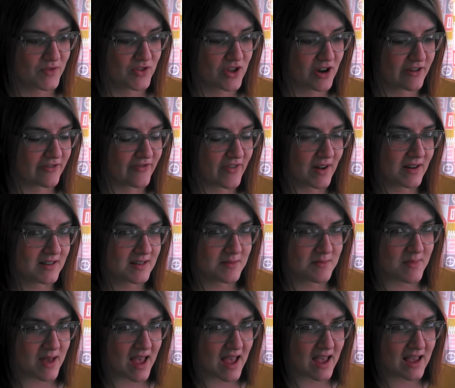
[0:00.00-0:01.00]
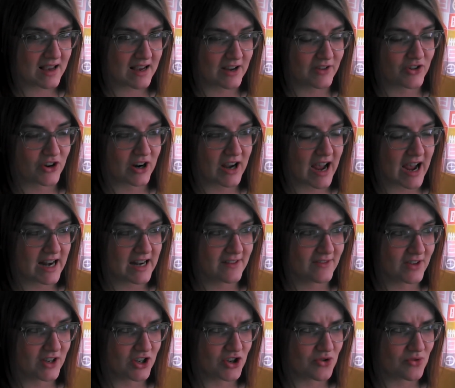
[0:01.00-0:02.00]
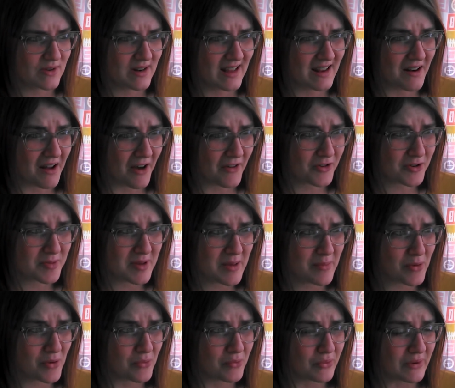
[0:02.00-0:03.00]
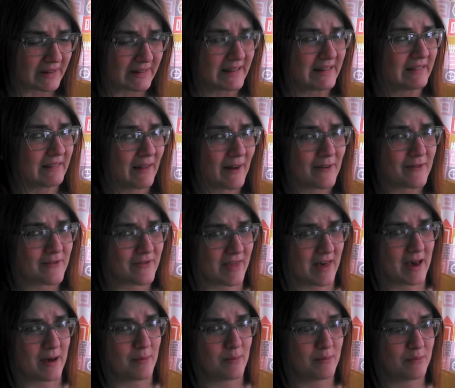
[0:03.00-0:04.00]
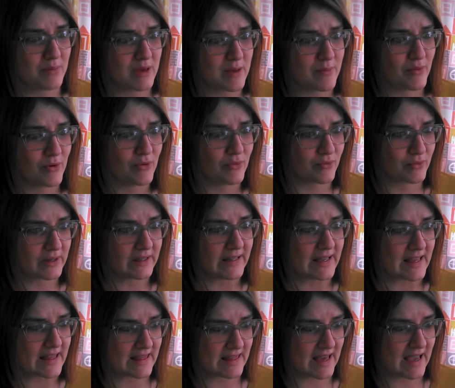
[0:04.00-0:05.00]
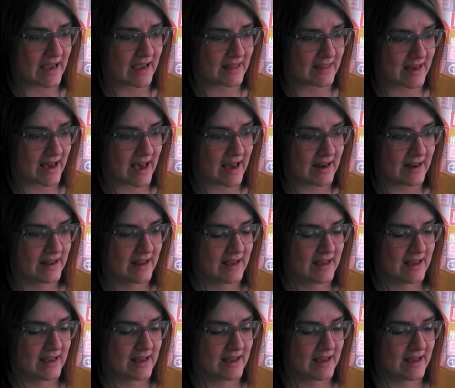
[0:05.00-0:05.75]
they're fun to make and they're kind of cute and other people really love them. People really think that